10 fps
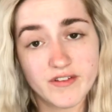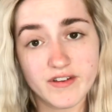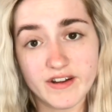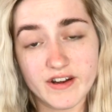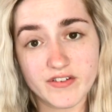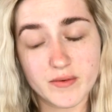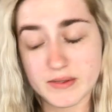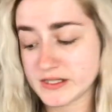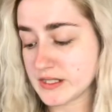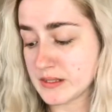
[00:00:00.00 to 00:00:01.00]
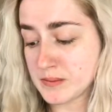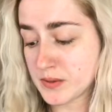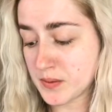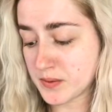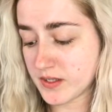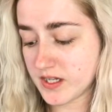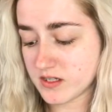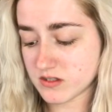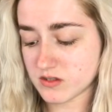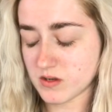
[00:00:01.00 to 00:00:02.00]
looking after my skin properly.
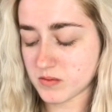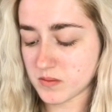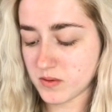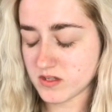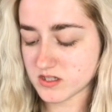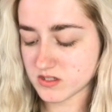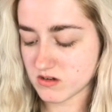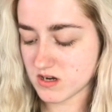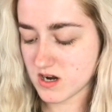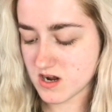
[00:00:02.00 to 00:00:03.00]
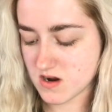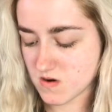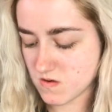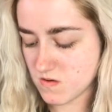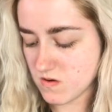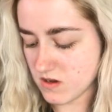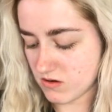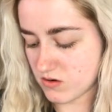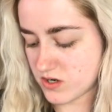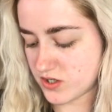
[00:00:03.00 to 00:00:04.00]
So I'm going to put this on now,
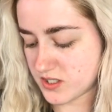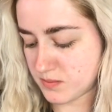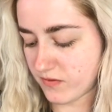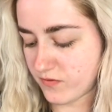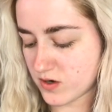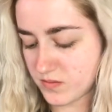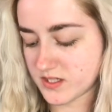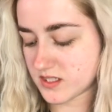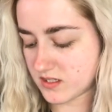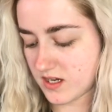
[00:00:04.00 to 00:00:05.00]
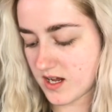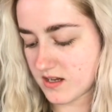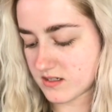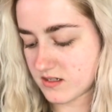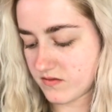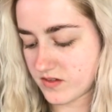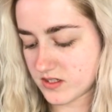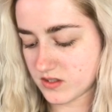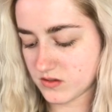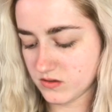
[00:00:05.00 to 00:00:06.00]
or just before we get into the
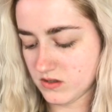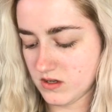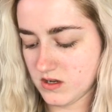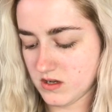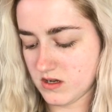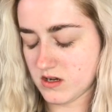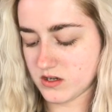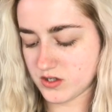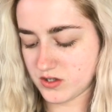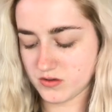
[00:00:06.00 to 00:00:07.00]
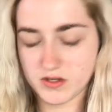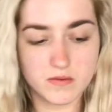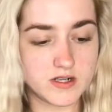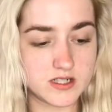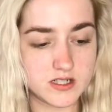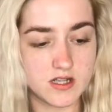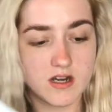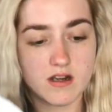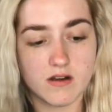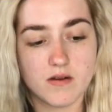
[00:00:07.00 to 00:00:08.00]
video, I'll just show you what it's
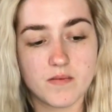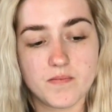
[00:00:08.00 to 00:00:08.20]
like.